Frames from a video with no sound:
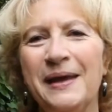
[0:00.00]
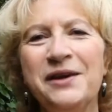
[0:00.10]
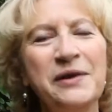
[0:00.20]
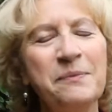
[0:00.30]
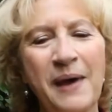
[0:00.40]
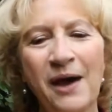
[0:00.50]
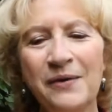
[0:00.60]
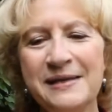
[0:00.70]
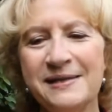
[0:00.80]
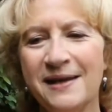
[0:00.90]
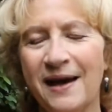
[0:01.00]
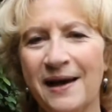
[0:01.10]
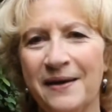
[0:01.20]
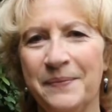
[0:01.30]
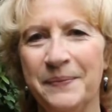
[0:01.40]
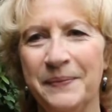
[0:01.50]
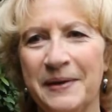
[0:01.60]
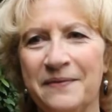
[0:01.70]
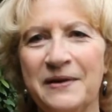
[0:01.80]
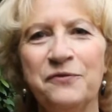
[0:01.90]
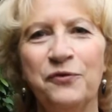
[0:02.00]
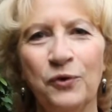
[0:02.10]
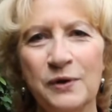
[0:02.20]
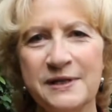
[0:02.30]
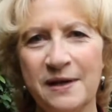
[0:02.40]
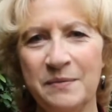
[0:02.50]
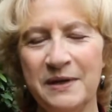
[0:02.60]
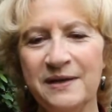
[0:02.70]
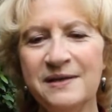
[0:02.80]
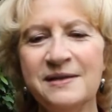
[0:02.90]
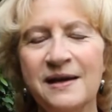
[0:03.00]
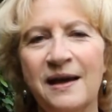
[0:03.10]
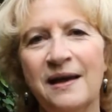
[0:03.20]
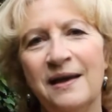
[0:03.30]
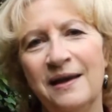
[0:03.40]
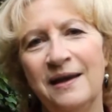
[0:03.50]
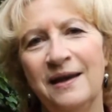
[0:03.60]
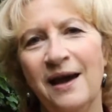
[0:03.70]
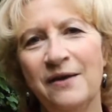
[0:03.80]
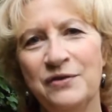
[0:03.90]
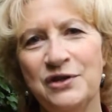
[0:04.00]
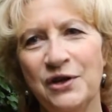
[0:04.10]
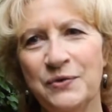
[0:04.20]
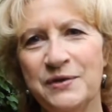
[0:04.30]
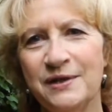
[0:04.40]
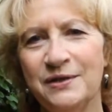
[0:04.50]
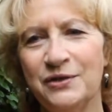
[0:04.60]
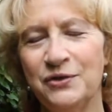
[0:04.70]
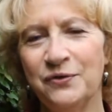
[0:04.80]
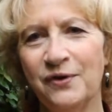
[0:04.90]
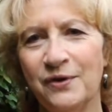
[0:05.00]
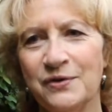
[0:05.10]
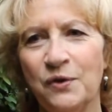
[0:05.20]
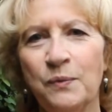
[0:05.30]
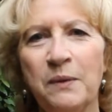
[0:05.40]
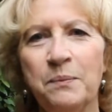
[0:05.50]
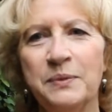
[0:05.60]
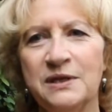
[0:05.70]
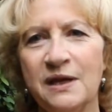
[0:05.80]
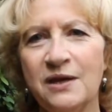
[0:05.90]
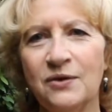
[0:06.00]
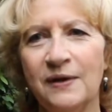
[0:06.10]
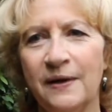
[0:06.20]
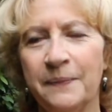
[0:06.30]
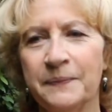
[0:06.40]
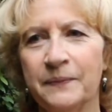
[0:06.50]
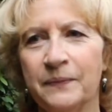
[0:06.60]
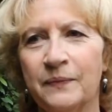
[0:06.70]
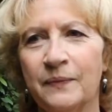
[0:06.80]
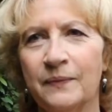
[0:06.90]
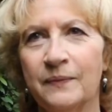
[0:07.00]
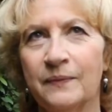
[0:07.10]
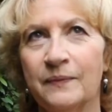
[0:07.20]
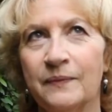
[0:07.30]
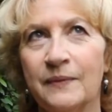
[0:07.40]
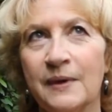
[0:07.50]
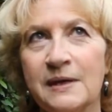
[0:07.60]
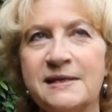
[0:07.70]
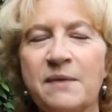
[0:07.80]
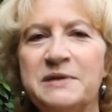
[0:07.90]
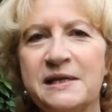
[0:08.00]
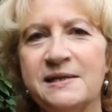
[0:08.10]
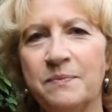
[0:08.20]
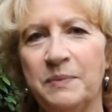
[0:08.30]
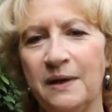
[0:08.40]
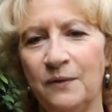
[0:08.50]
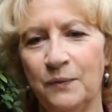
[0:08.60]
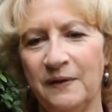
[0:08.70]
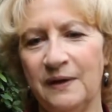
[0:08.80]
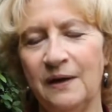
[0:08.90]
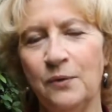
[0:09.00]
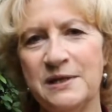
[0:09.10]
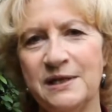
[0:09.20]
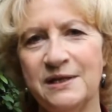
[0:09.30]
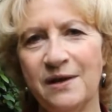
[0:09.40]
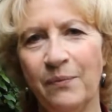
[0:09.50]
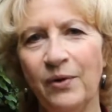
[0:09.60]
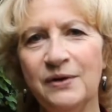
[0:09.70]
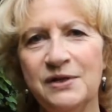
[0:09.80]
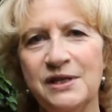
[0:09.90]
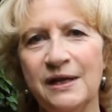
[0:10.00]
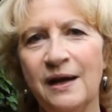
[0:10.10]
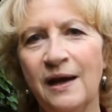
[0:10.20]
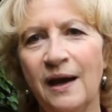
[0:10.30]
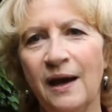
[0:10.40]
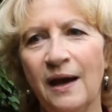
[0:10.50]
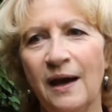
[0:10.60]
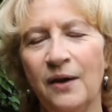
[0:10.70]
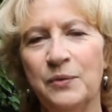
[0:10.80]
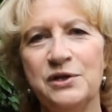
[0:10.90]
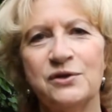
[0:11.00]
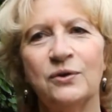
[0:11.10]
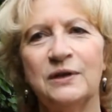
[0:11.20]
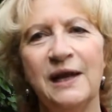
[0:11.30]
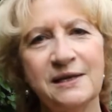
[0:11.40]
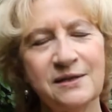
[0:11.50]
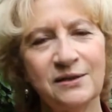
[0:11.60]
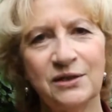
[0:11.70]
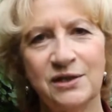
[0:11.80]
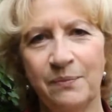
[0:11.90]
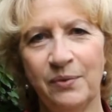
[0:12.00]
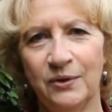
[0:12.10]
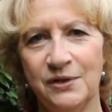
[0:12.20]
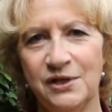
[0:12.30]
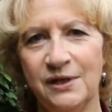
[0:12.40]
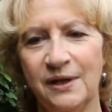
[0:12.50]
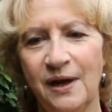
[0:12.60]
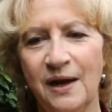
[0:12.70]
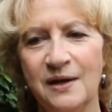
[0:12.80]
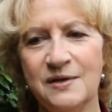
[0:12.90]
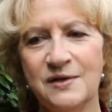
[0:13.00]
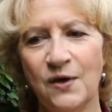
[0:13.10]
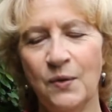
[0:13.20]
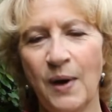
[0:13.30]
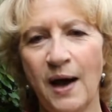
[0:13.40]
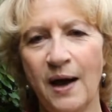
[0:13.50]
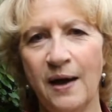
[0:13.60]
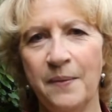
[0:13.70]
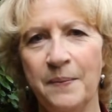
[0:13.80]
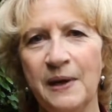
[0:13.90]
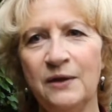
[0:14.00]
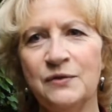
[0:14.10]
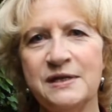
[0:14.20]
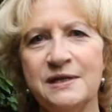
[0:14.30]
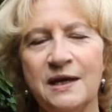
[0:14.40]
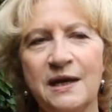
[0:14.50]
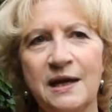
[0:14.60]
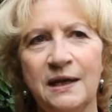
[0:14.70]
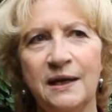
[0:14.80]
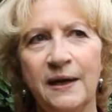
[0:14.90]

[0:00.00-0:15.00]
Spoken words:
Here in Paris, I am giving 4 seminars, and I have chosen to focus on one particular subdiscipline within linguistic typology, which is called lexical typology. So I am interested in